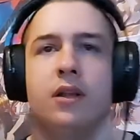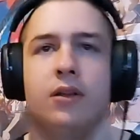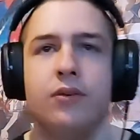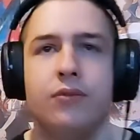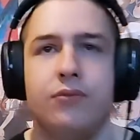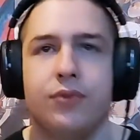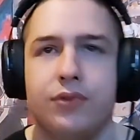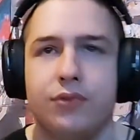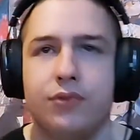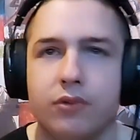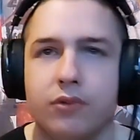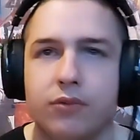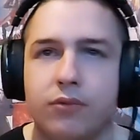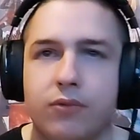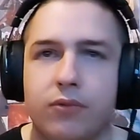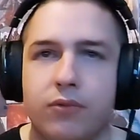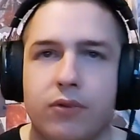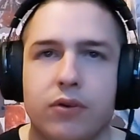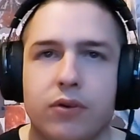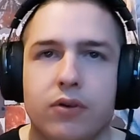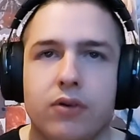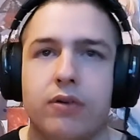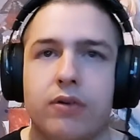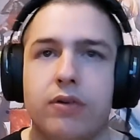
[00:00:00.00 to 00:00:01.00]
Feet on the
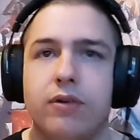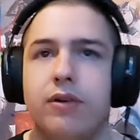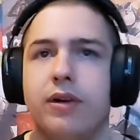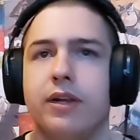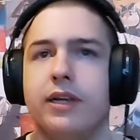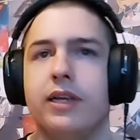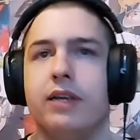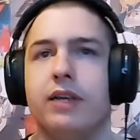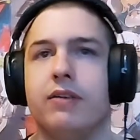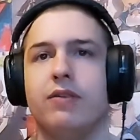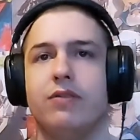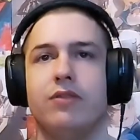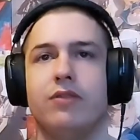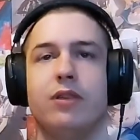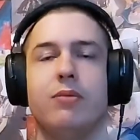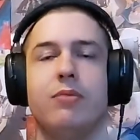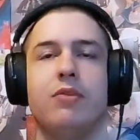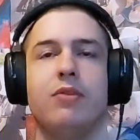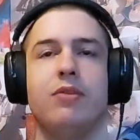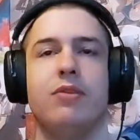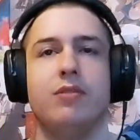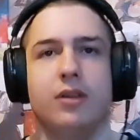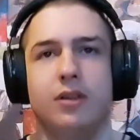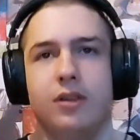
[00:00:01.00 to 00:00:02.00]
floor like I haven't
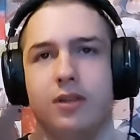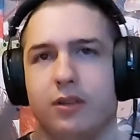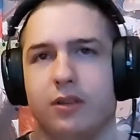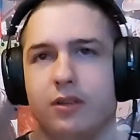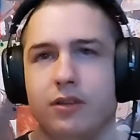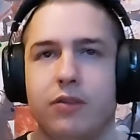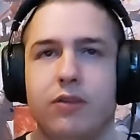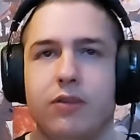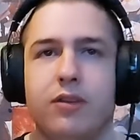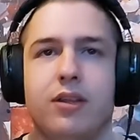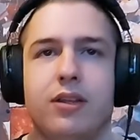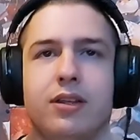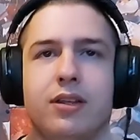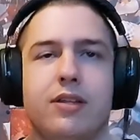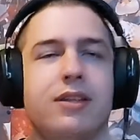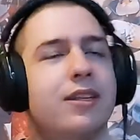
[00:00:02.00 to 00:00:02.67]
slept in 10 years.